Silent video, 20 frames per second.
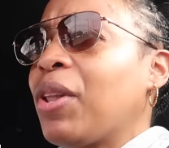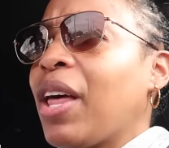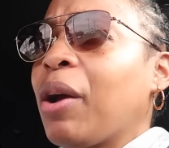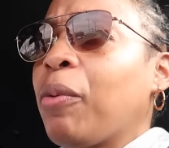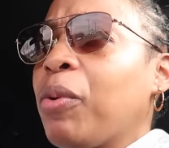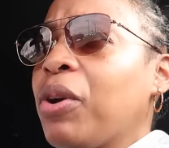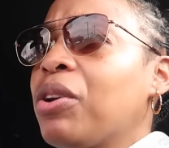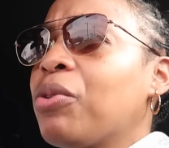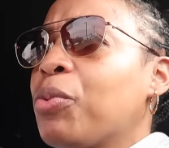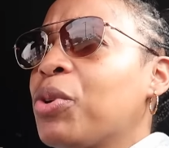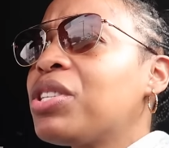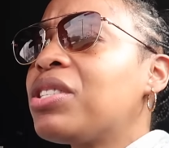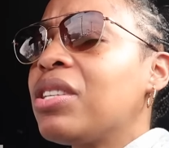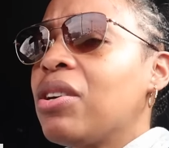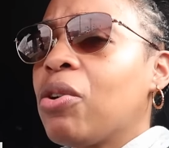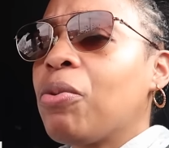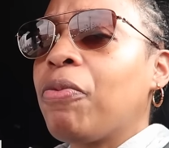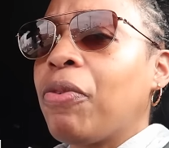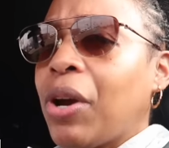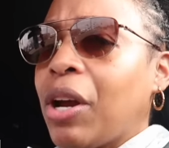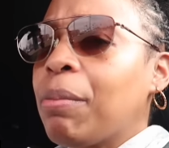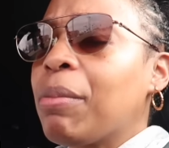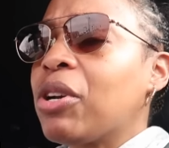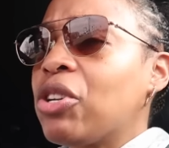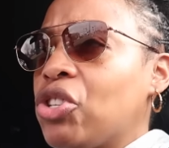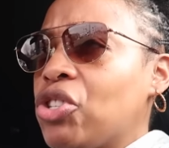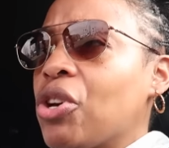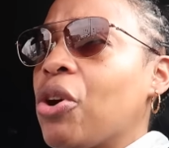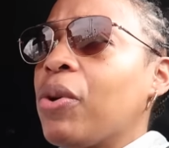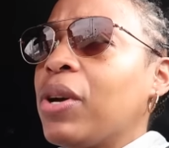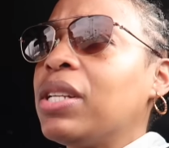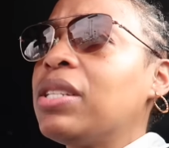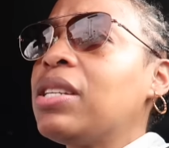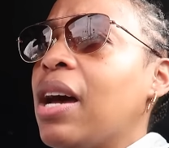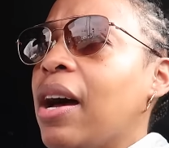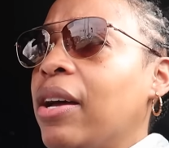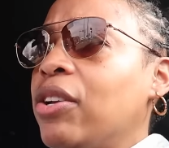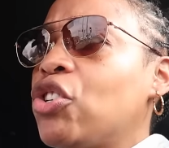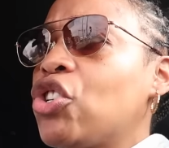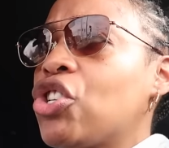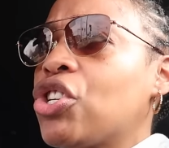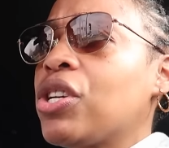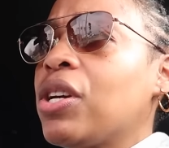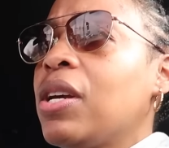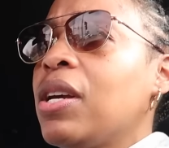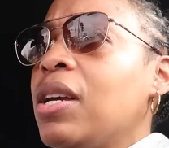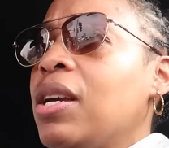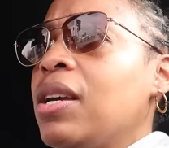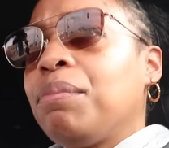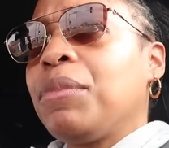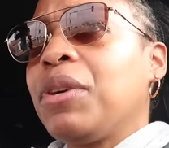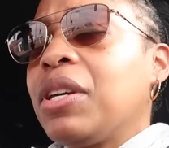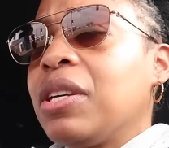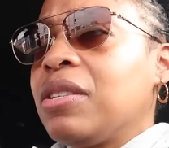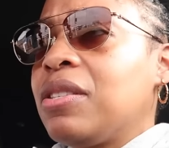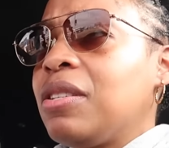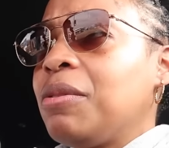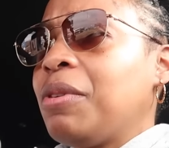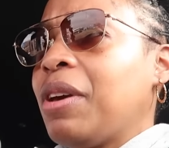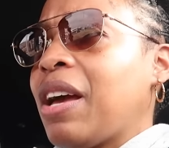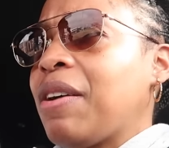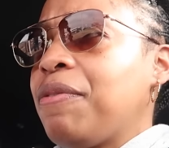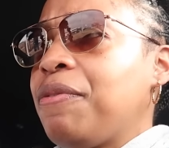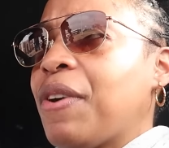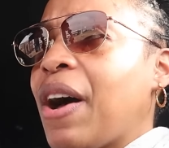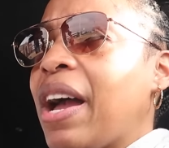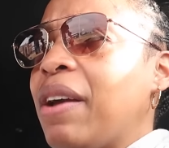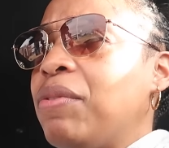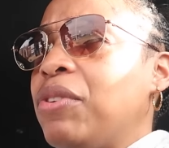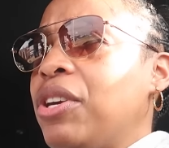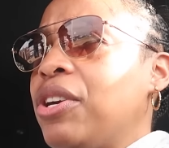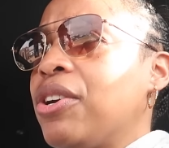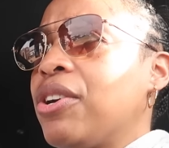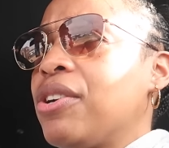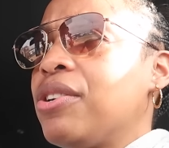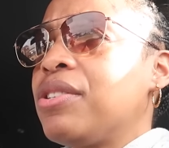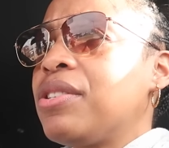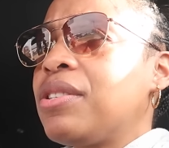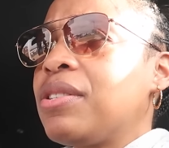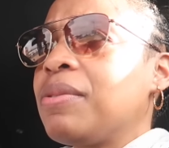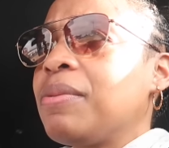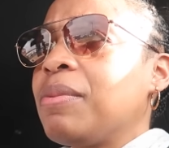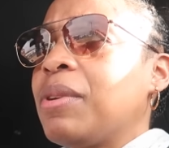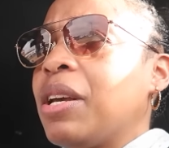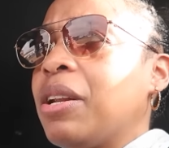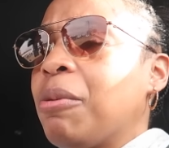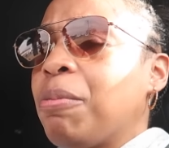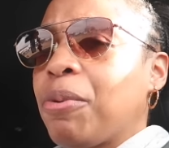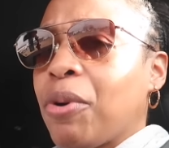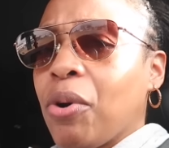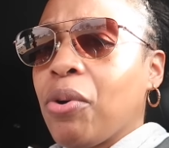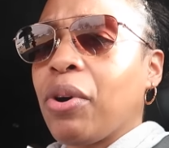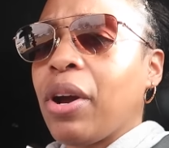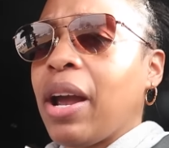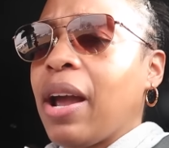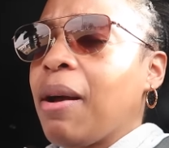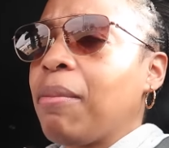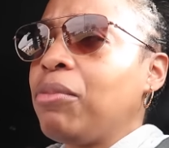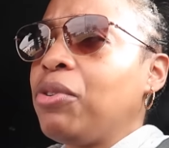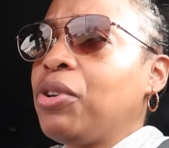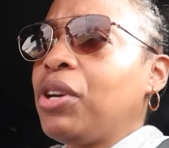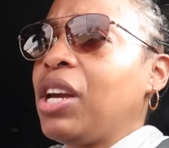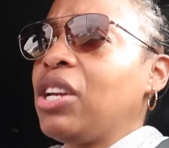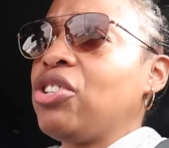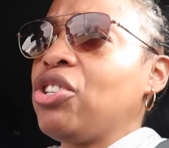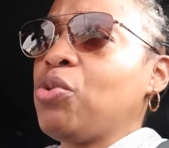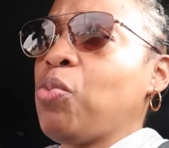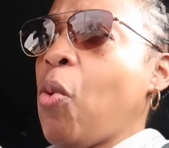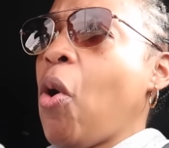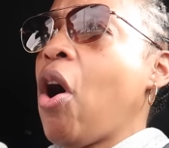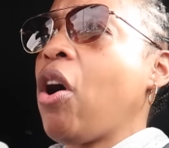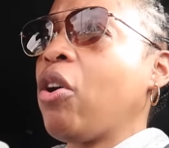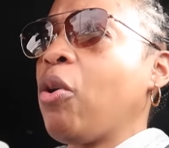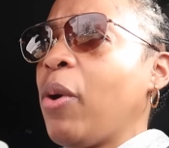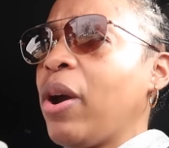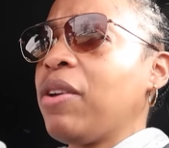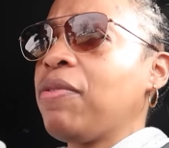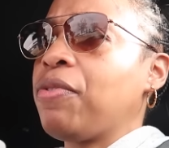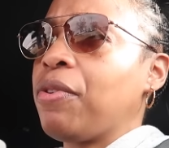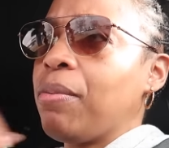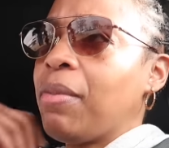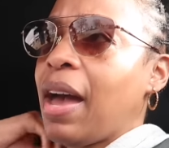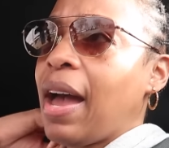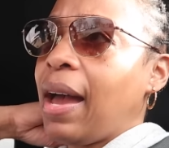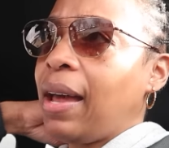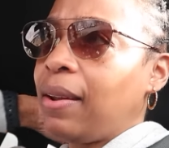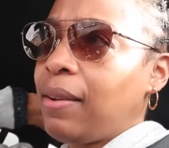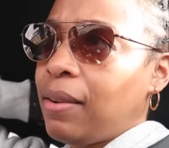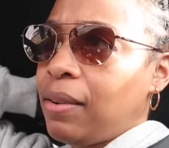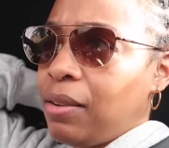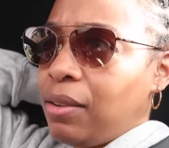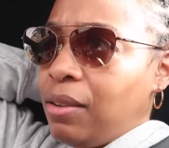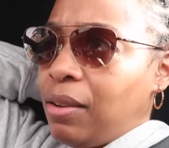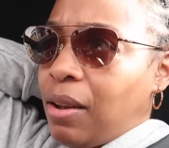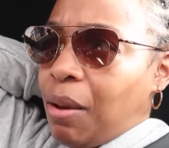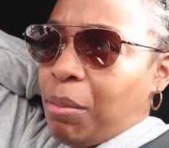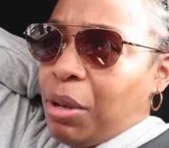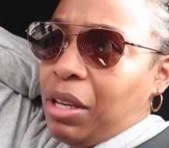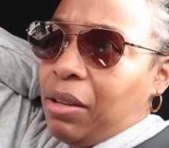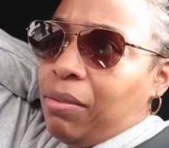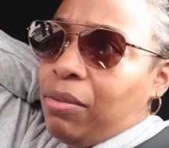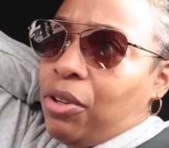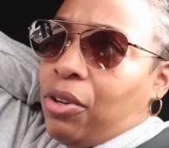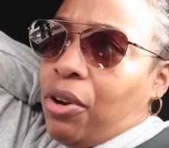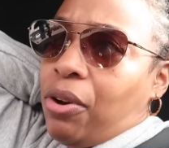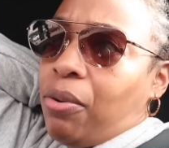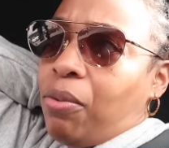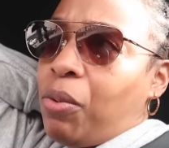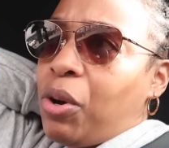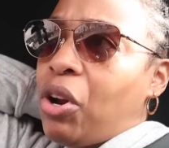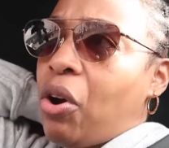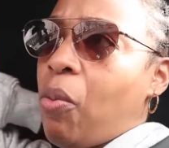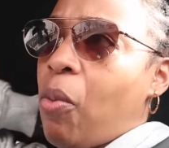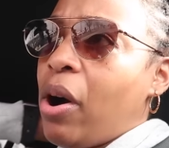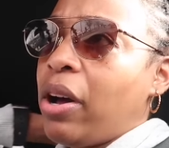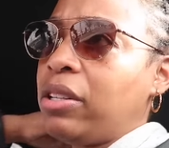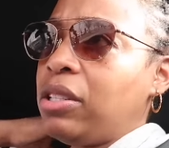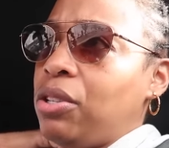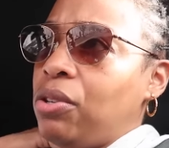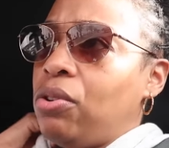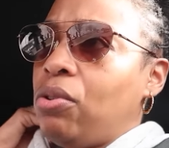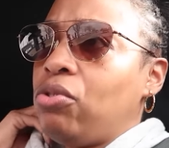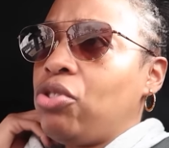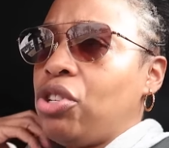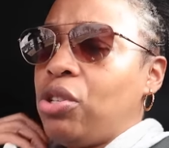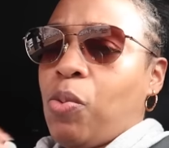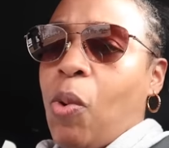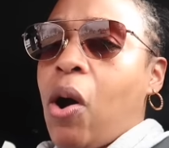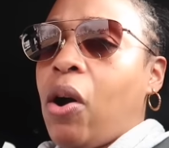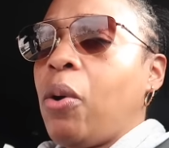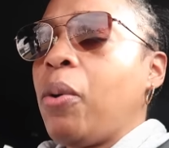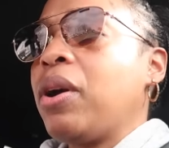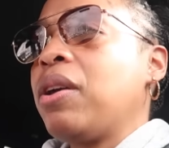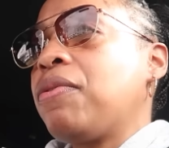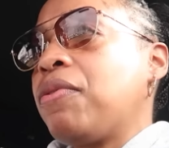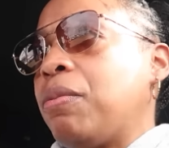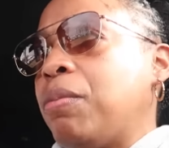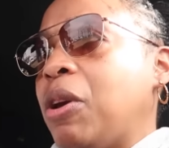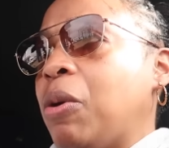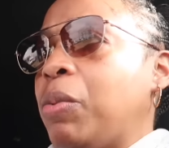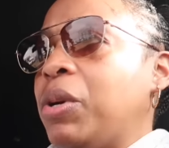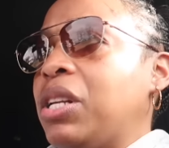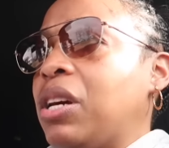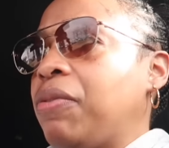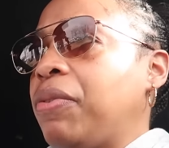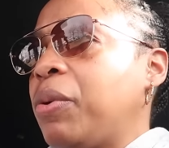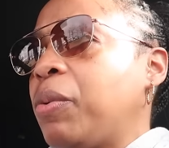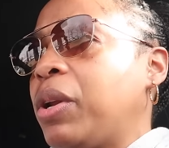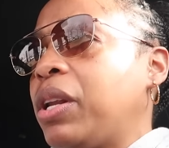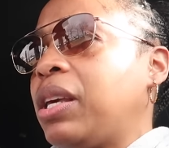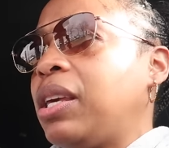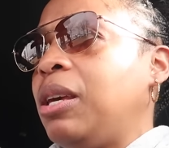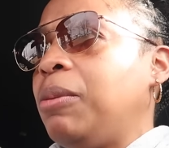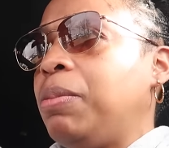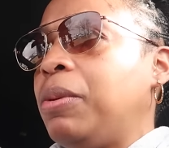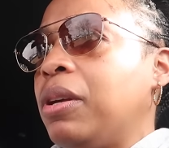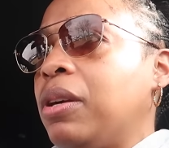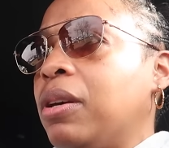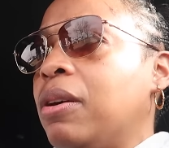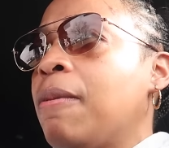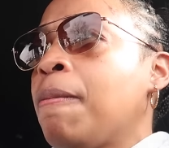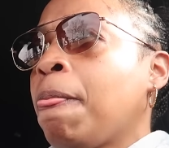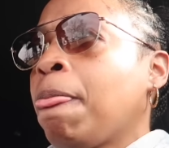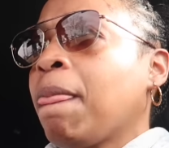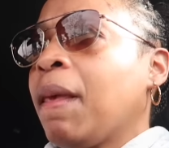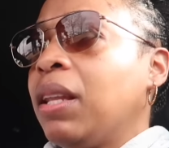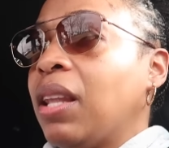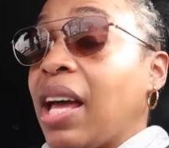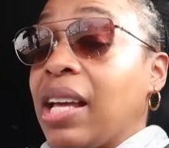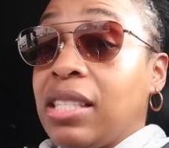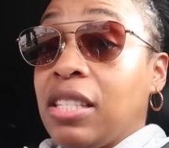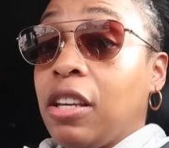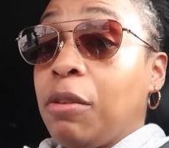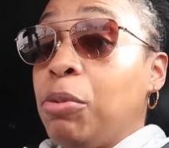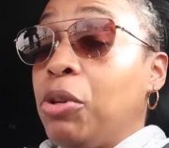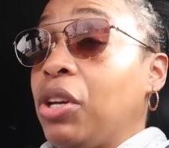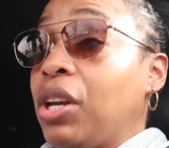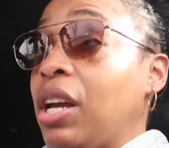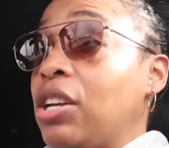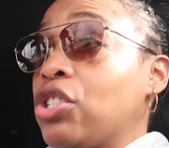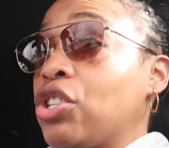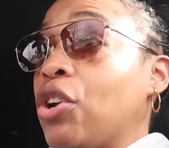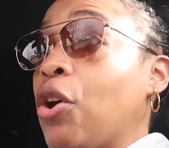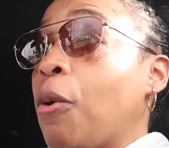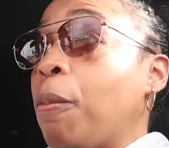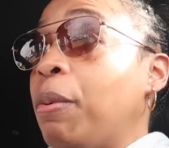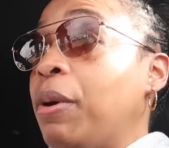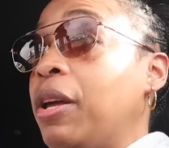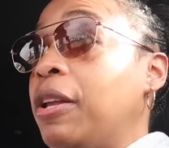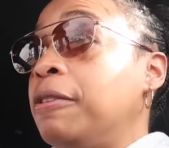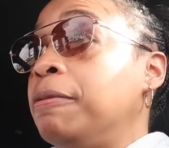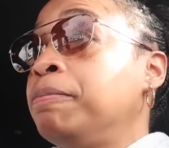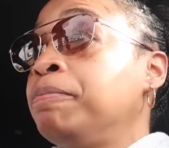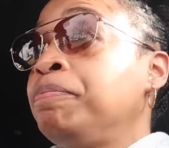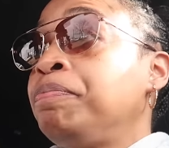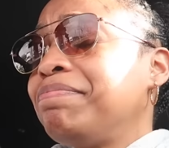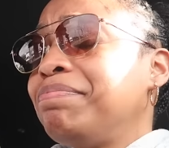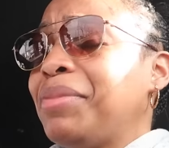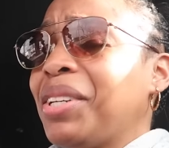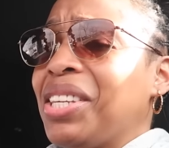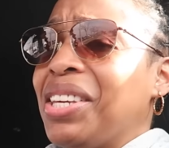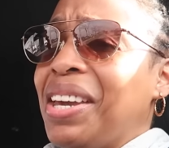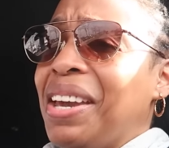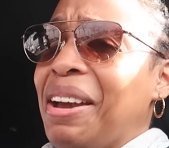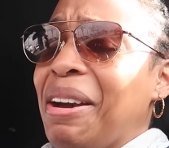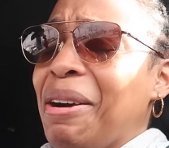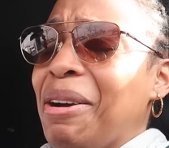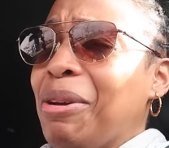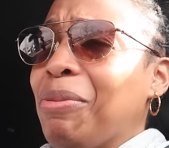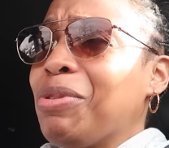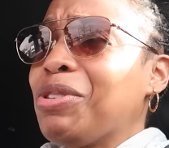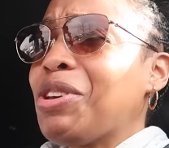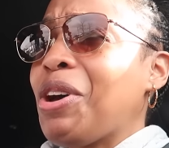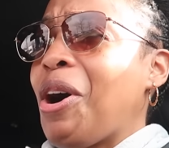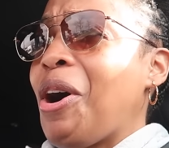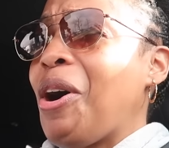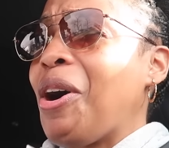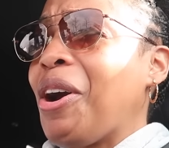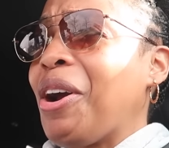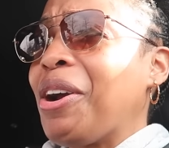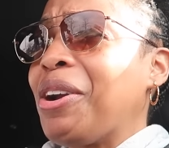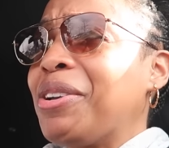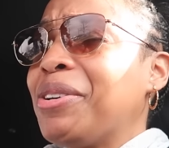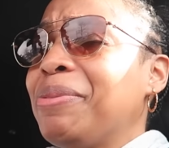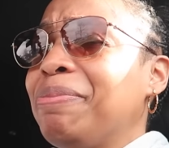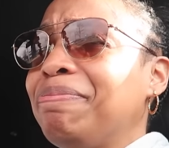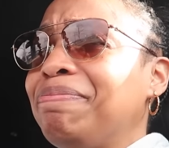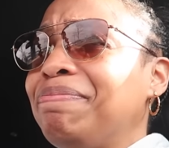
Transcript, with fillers: Like, we're, we're still very much so in touch, because to have five years in a program, you can't just walk away from that. I mean, you know, we don't want to just walk away from it. We definitely want to keep the lines of communication open. But yeah, it was hard.